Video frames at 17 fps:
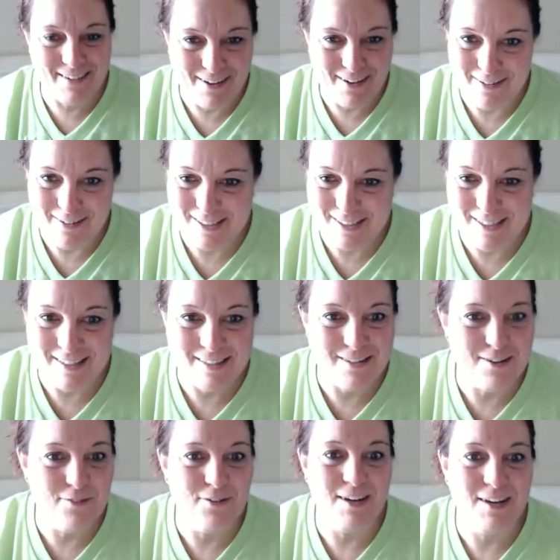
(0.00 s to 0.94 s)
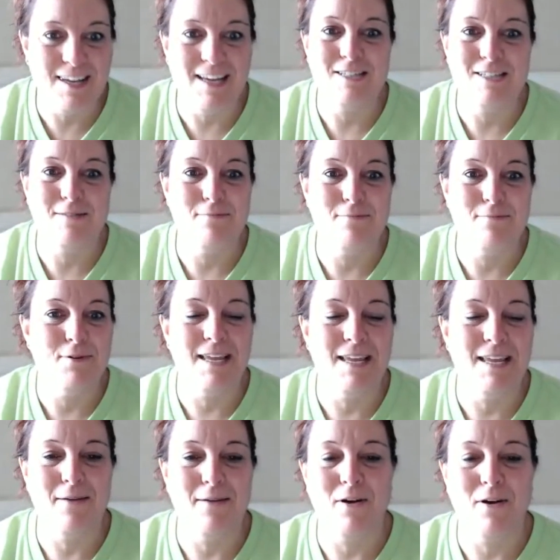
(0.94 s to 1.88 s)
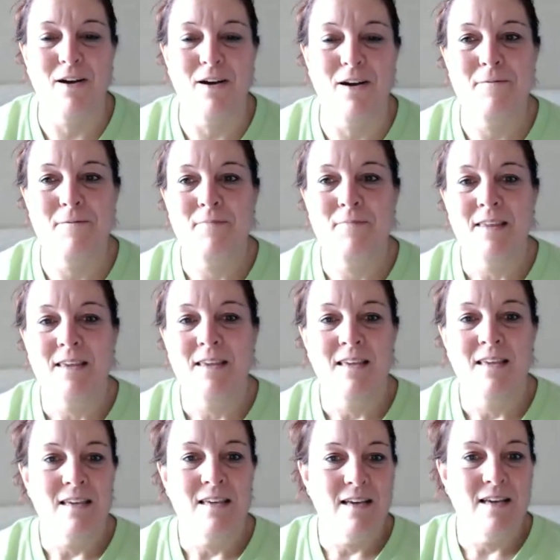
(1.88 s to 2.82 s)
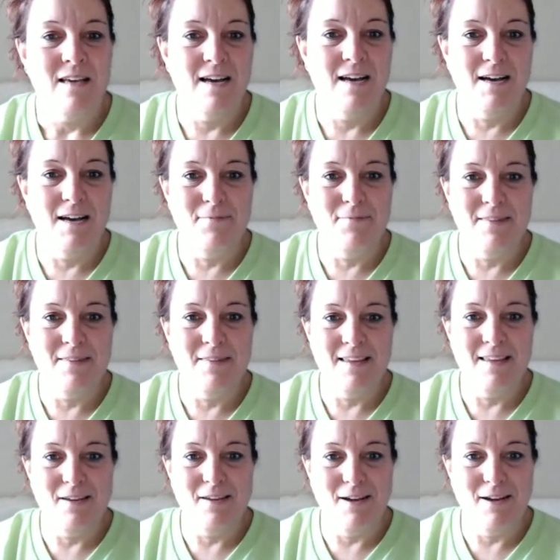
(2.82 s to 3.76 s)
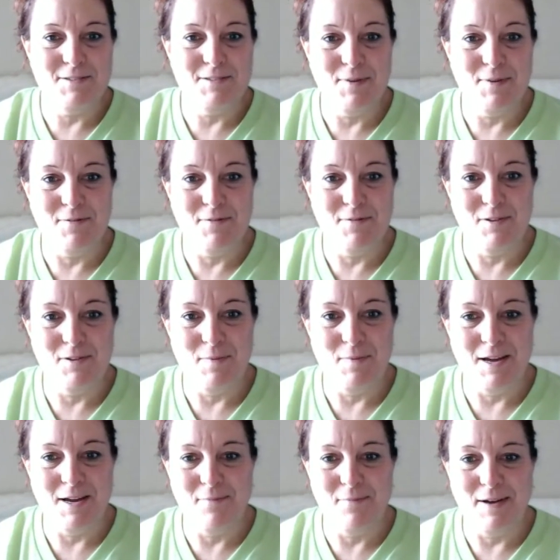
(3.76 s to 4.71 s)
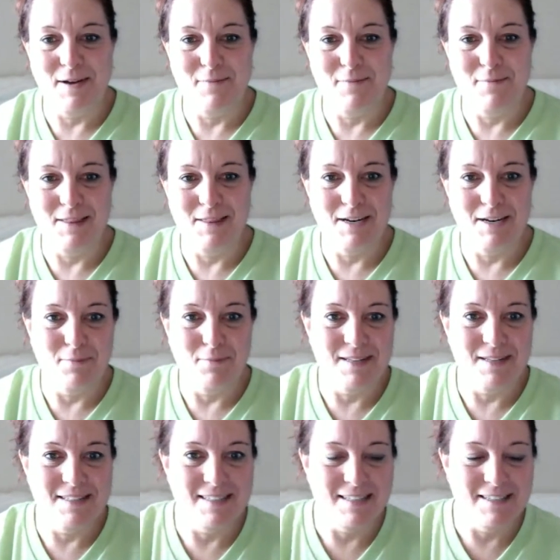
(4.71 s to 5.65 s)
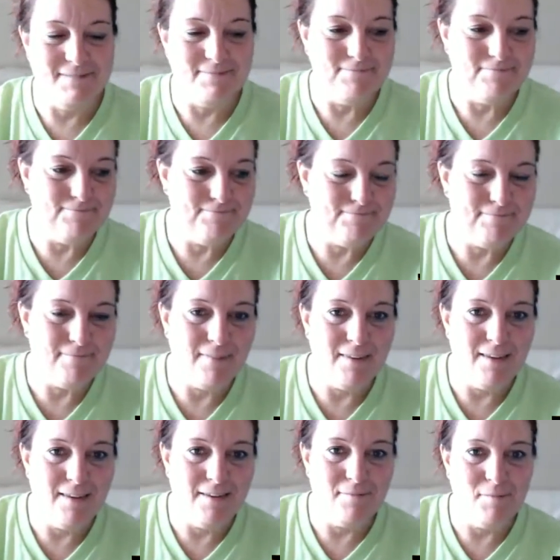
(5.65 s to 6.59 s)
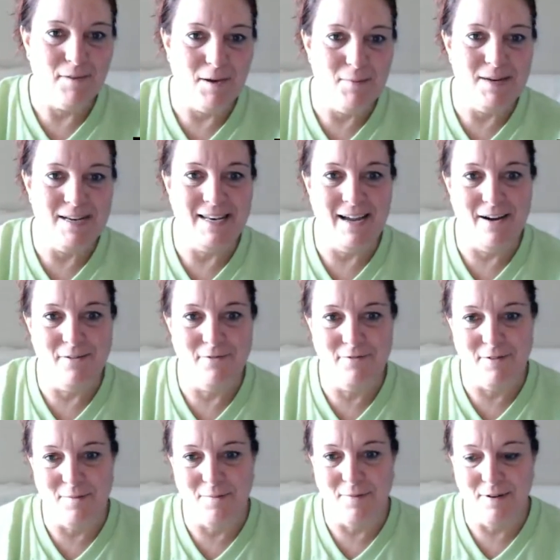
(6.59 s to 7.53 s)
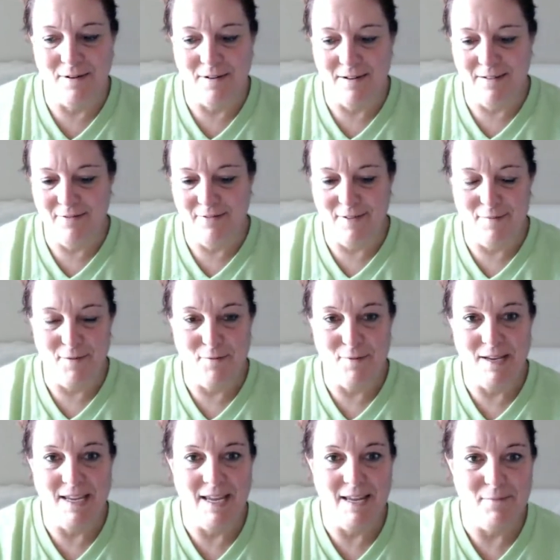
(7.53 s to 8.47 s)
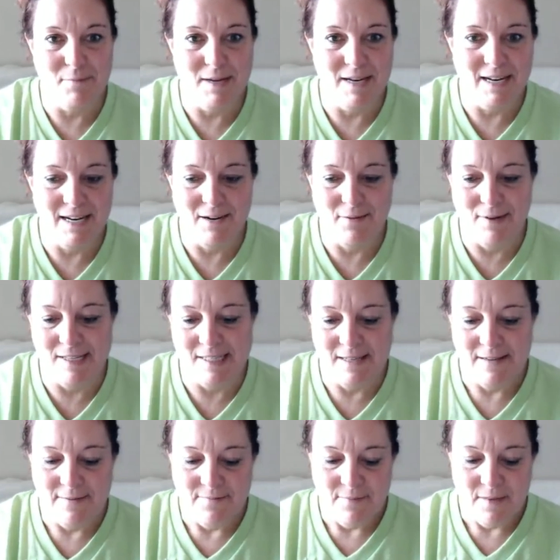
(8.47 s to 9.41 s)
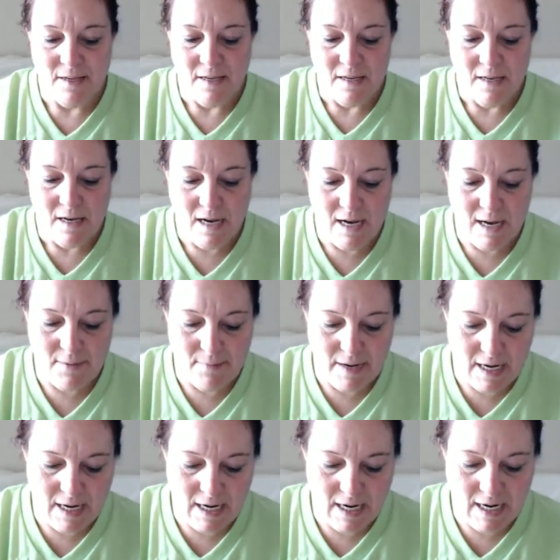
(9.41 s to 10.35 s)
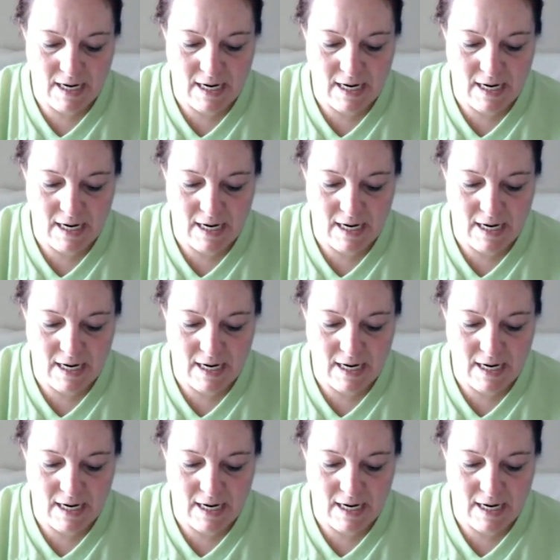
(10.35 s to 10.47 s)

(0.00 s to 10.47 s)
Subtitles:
coaching certification boot camp call. You have to bear with me. I'm a little bit coming down from the weekend, but anyways, um,